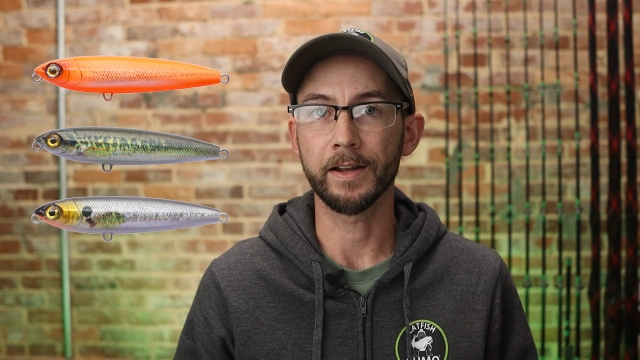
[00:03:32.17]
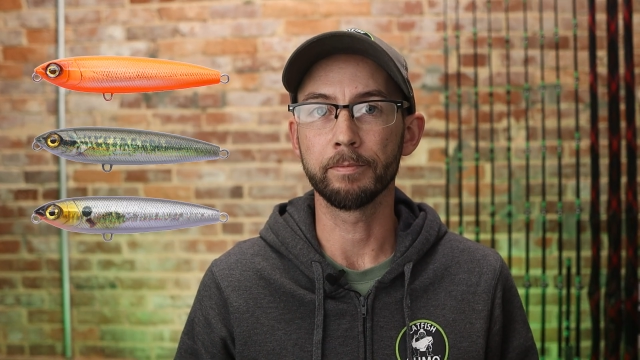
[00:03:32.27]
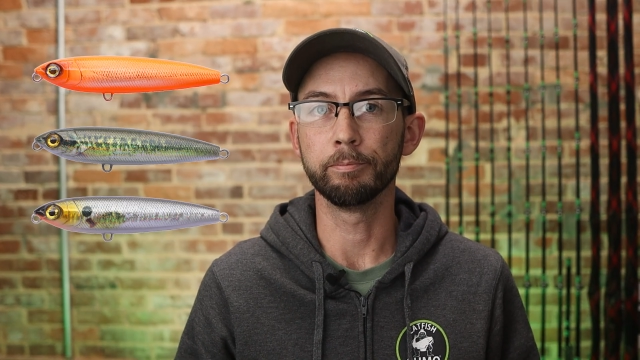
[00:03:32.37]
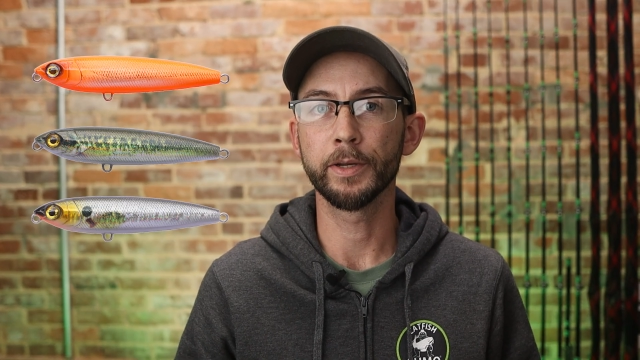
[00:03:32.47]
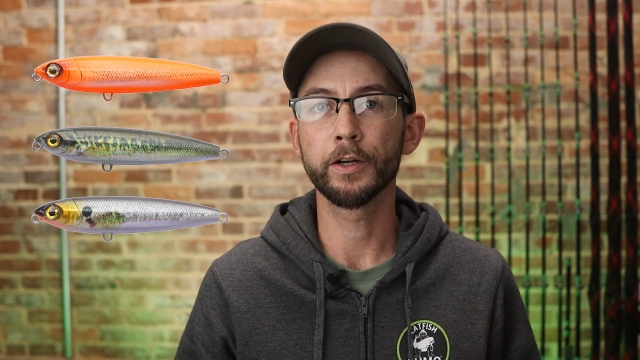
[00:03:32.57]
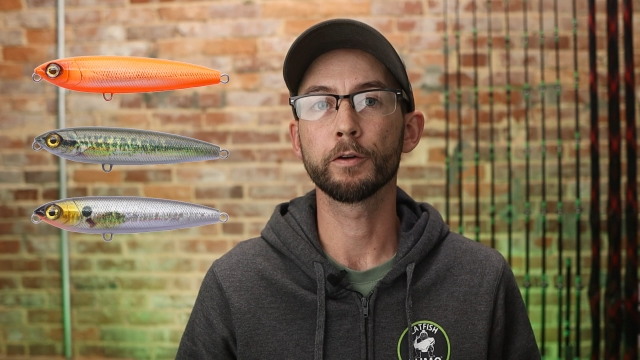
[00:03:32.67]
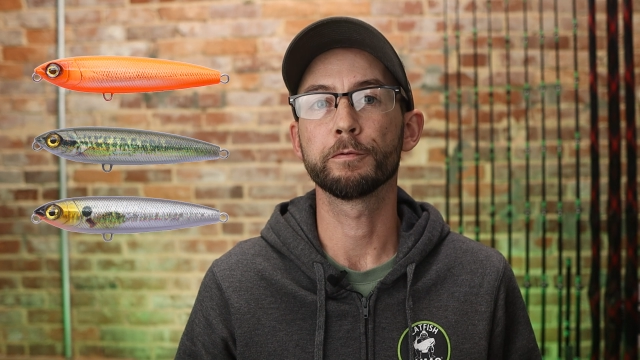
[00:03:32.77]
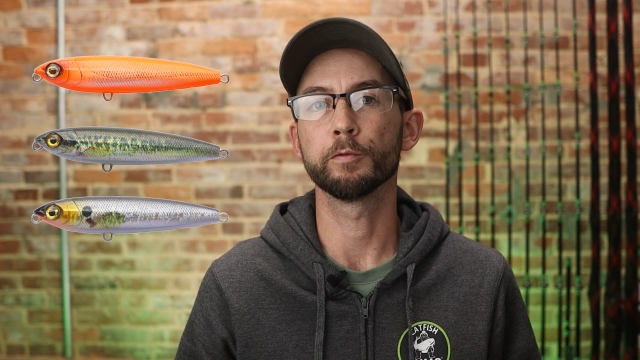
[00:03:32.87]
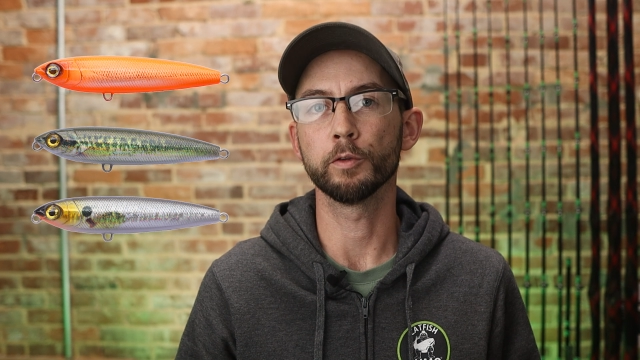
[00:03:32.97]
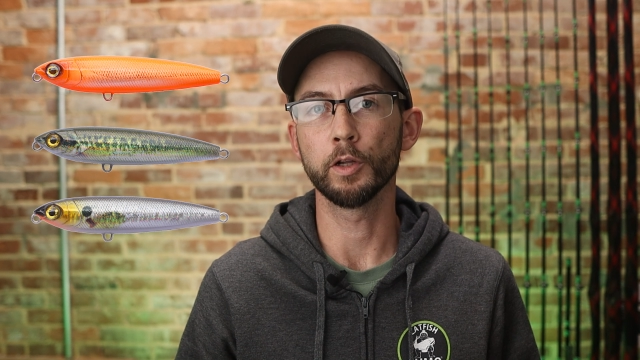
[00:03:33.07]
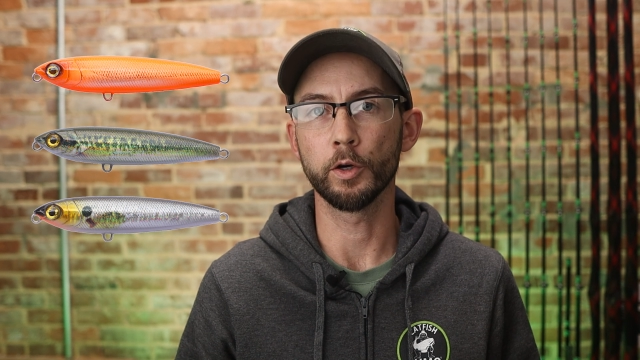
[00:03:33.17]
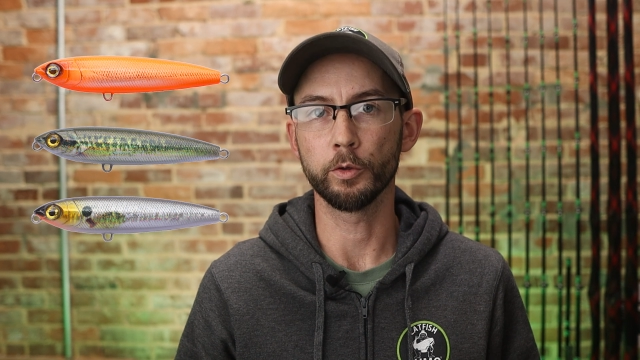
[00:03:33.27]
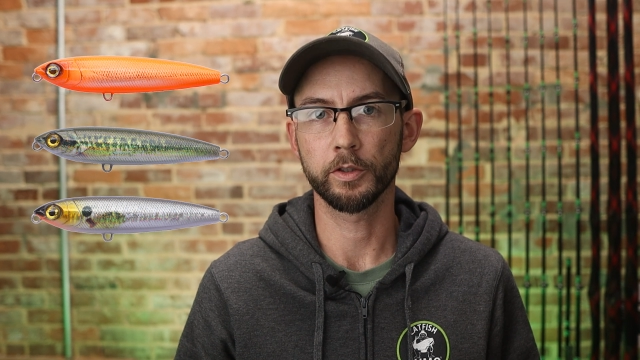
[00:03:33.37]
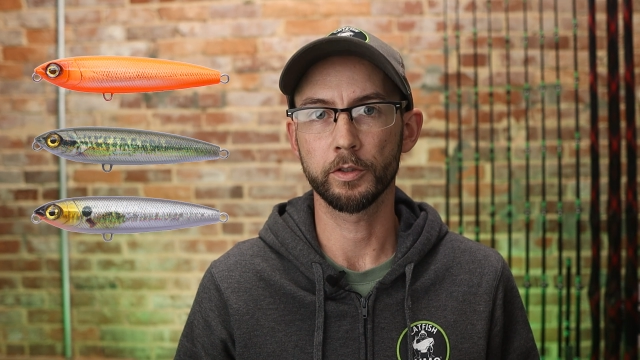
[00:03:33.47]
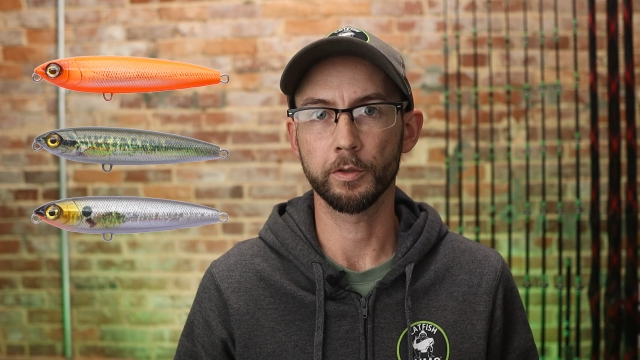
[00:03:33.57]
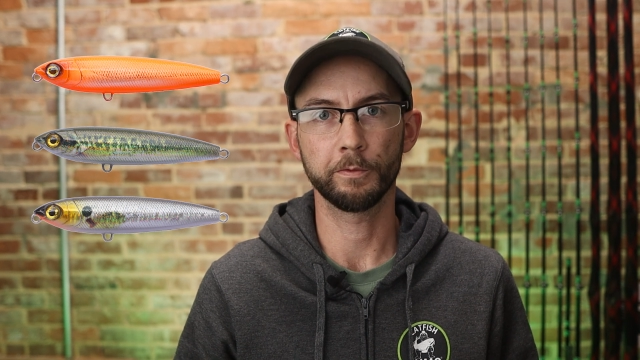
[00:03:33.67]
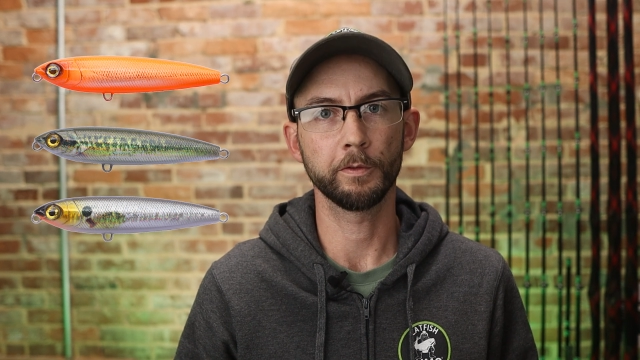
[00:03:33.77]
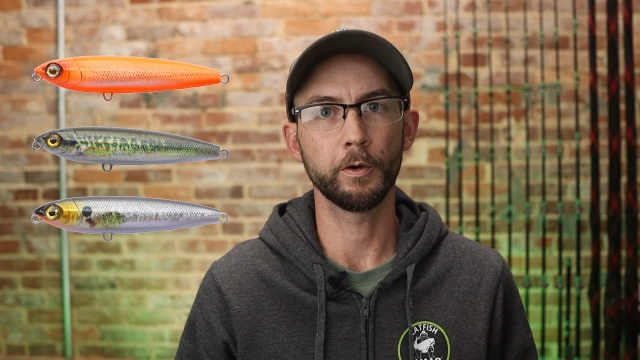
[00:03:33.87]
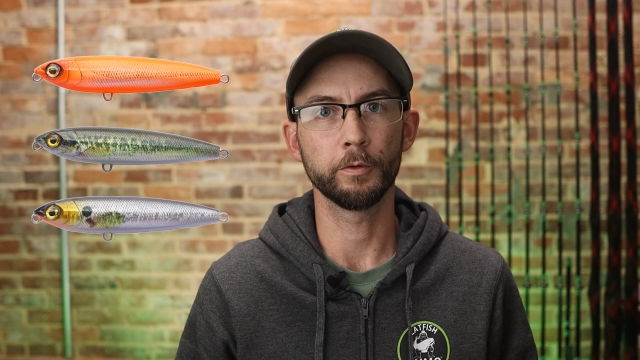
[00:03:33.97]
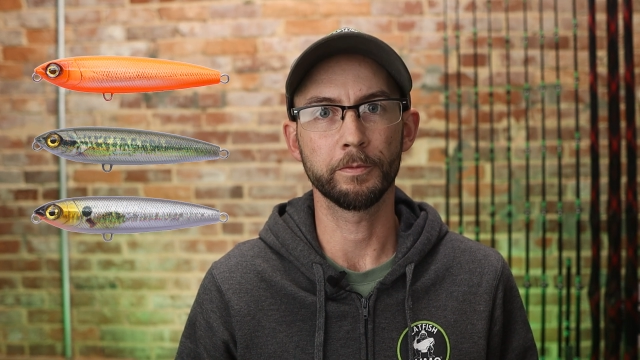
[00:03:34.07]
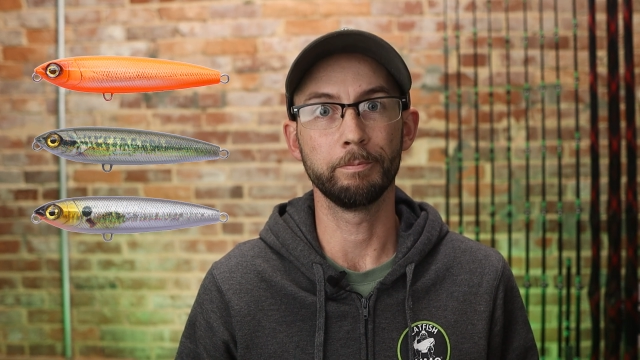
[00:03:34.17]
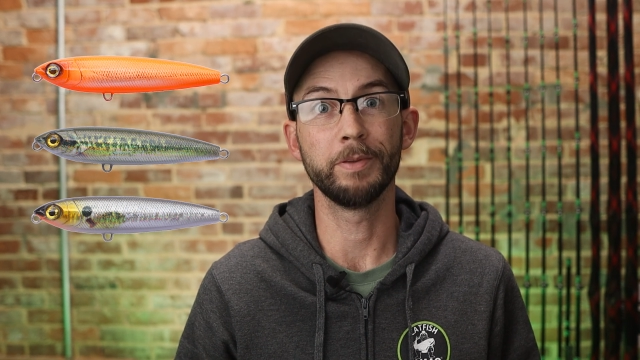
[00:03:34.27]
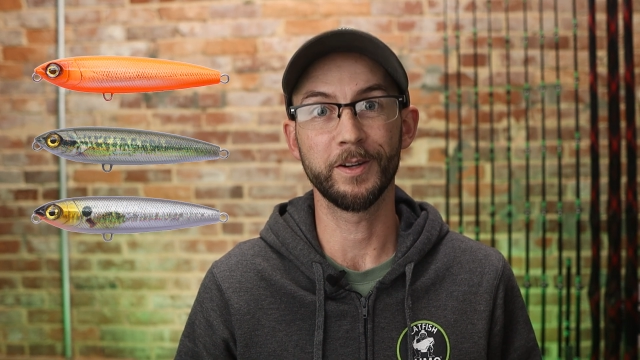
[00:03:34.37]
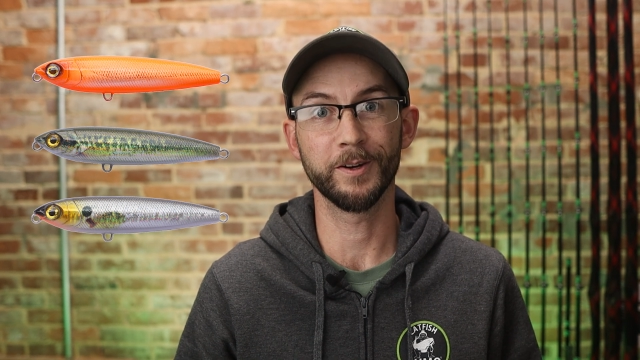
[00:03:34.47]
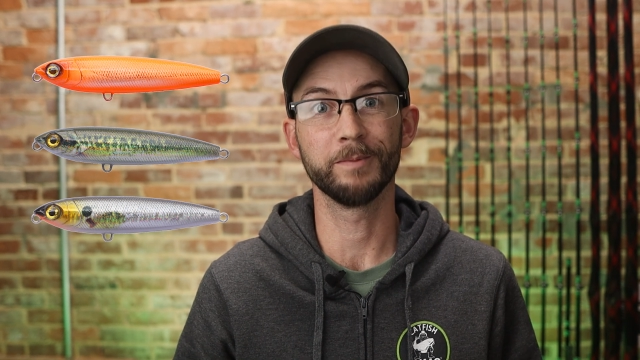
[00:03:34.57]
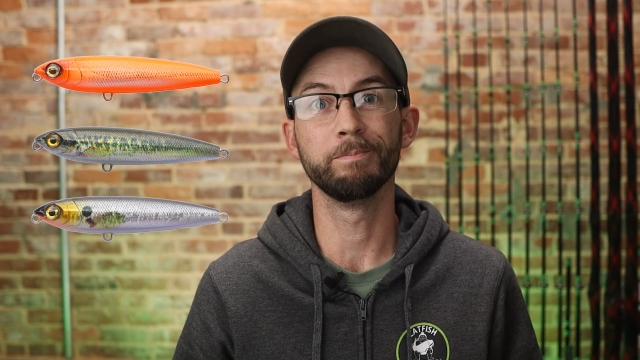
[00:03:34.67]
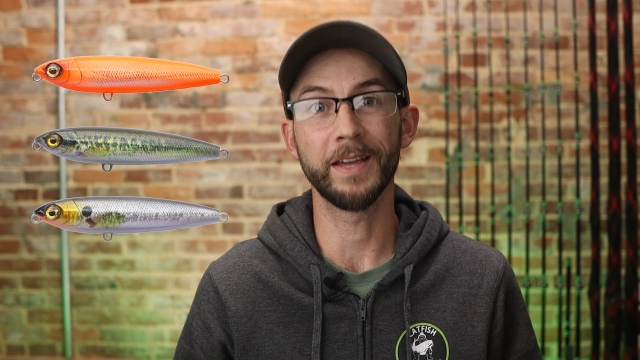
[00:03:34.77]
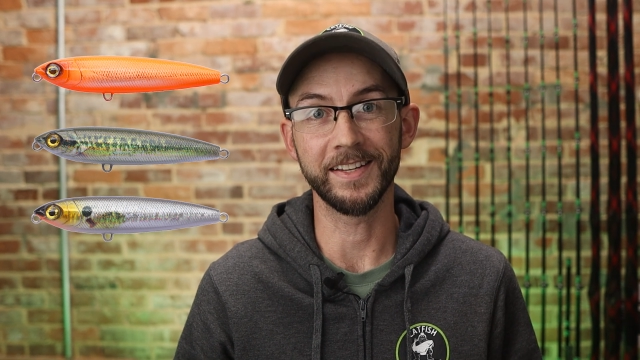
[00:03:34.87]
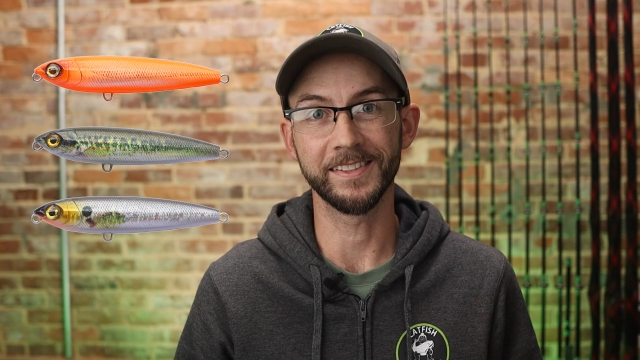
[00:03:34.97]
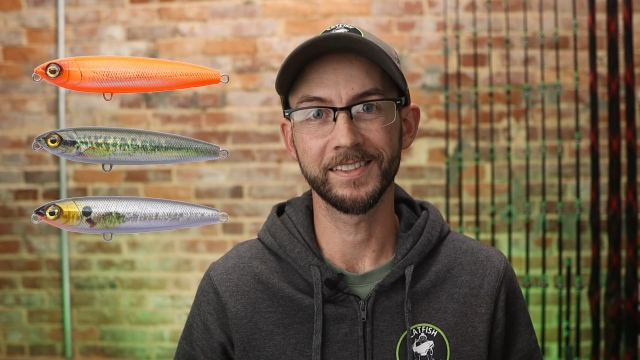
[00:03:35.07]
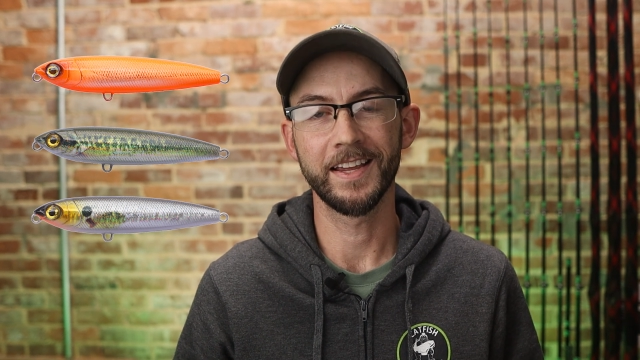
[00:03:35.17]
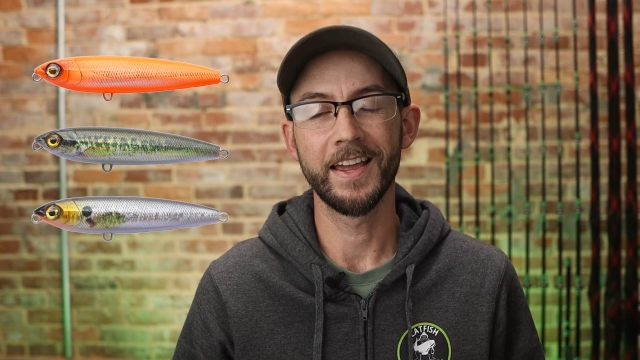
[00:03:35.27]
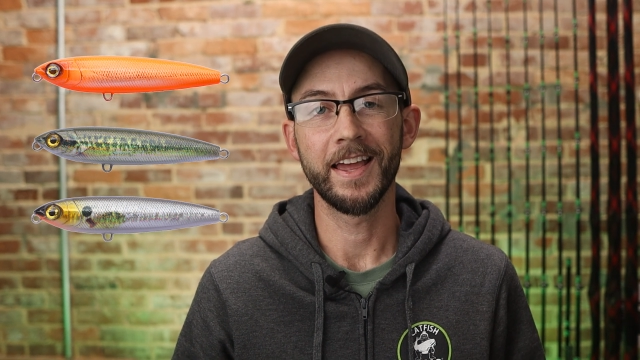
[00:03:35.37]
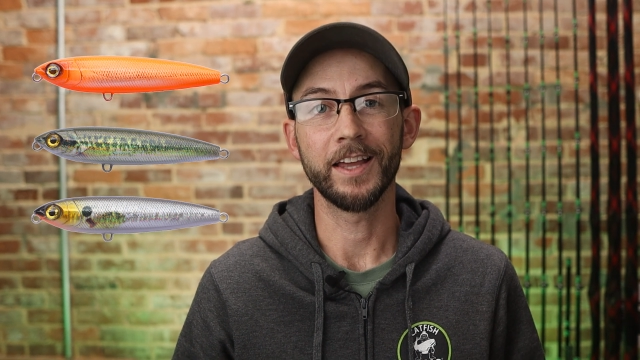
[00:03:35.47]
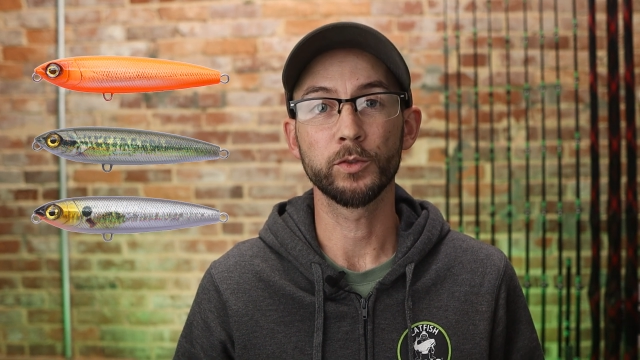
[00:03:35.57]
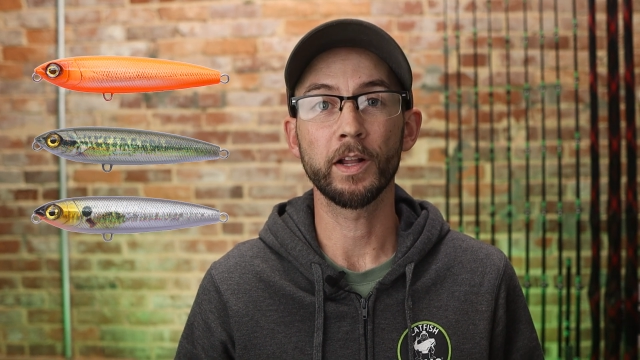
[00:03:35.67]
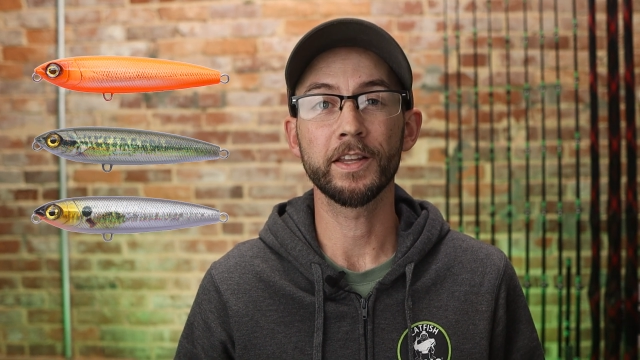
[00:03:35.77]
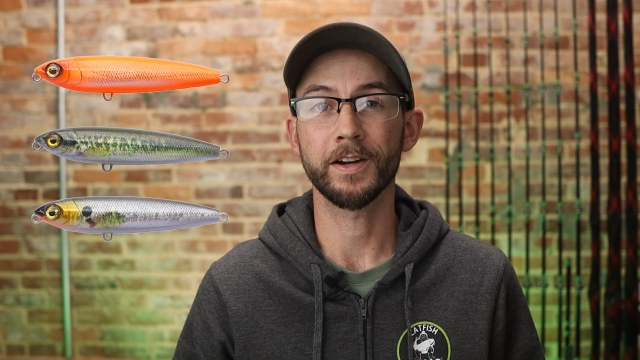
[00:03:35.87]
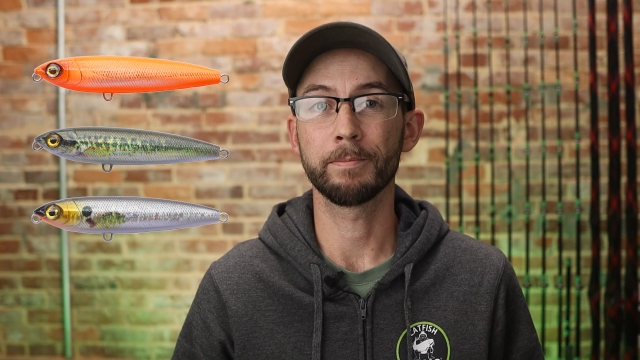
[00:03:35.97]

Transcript: and a bigger float to float bigger baits, as well as